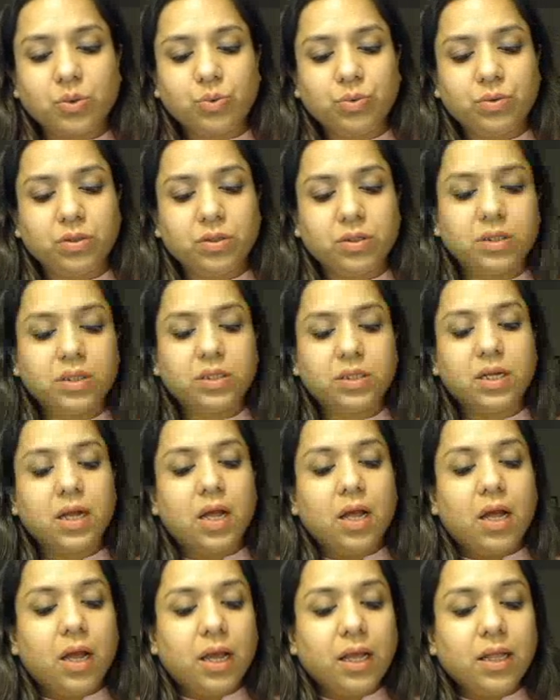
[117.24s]
students,
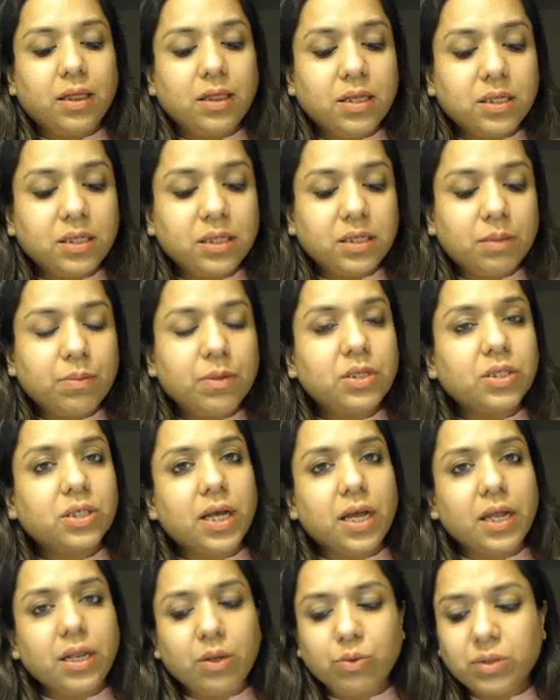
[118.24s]
in this image,
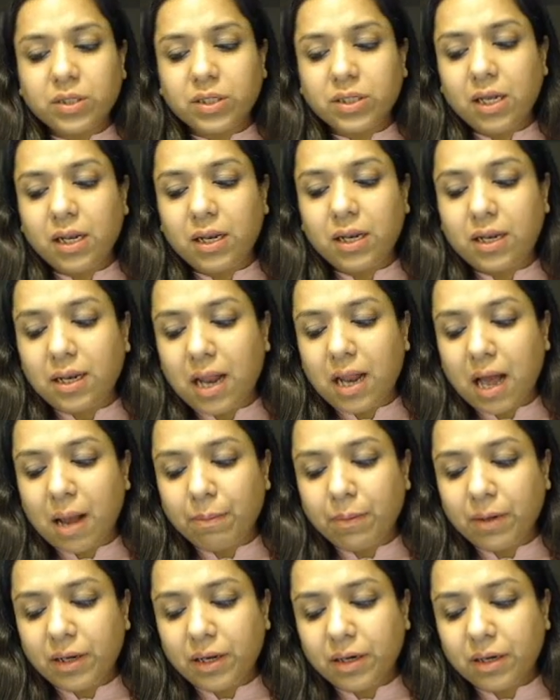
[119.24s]
can you see
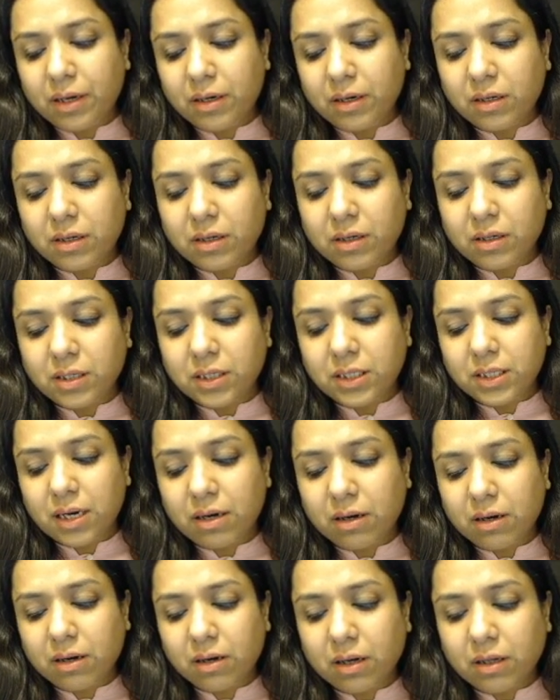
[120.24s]
laminated
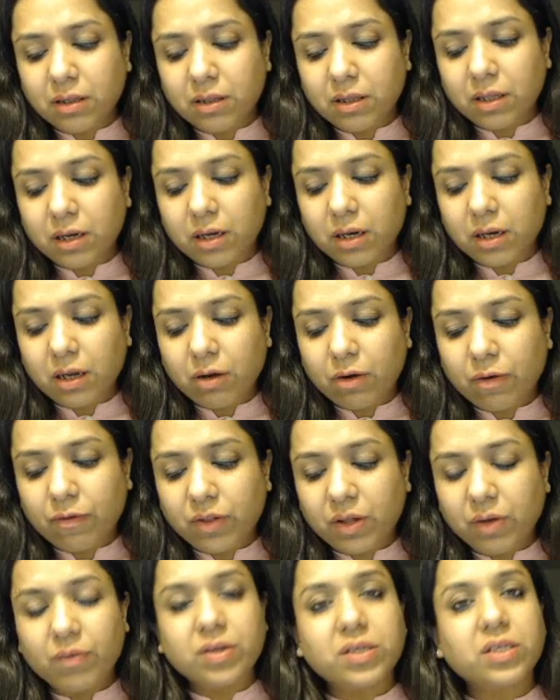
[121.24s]
concentric thickening of
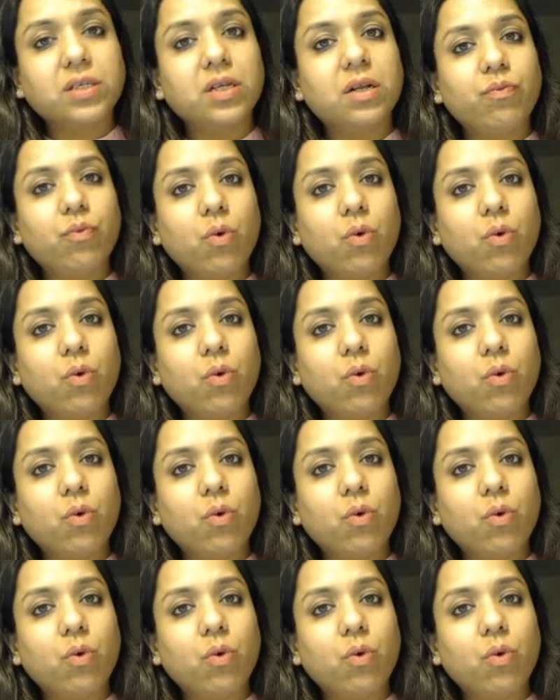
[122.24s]
the vessel